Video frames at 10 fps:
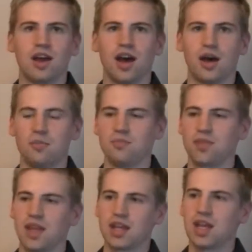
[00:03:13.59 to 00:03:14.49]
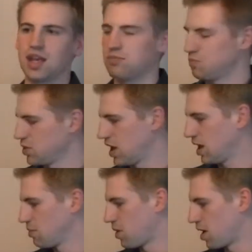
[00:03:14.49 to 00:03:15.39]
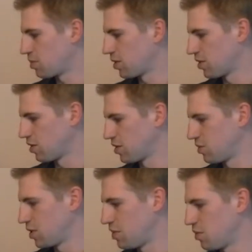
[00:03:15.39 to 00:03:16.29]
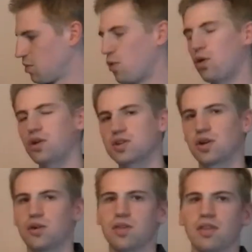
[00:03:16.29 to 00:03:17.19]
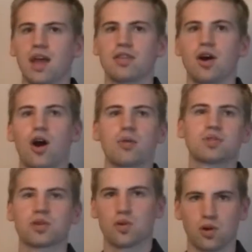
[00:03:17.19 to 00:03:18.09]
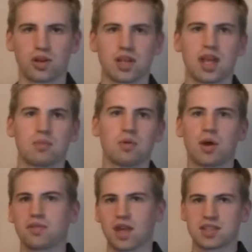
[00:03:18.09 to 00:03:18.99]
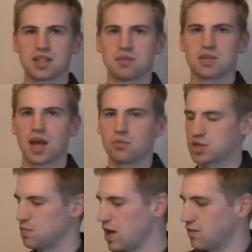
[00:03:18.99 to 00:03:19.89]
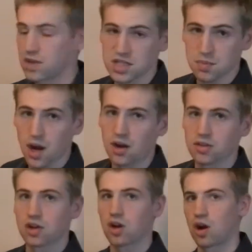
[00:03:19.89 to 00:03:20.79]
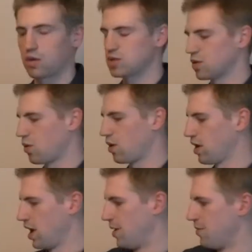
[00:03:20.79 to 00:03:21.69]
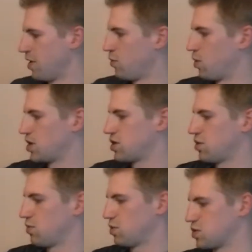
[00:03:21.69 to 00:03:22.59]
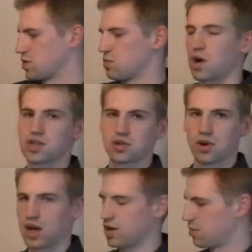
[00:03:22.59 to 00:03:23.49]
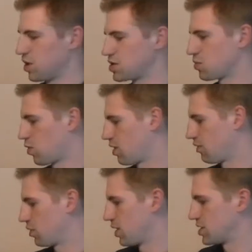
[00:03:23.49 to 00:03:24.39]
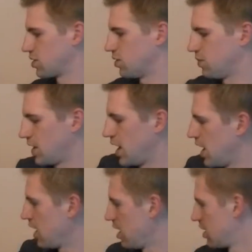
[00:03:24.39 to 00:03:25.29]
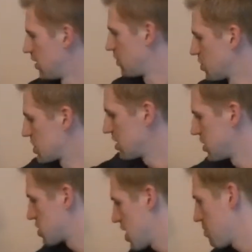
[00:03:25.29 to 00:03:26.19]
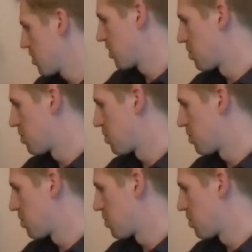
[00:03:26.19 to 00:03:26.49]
And it became popular a little bit, but more so than that, the harpsichord came about that same time, which may have inspired the harpsichord, which was much greater, much more influential. If you'll see the shape of the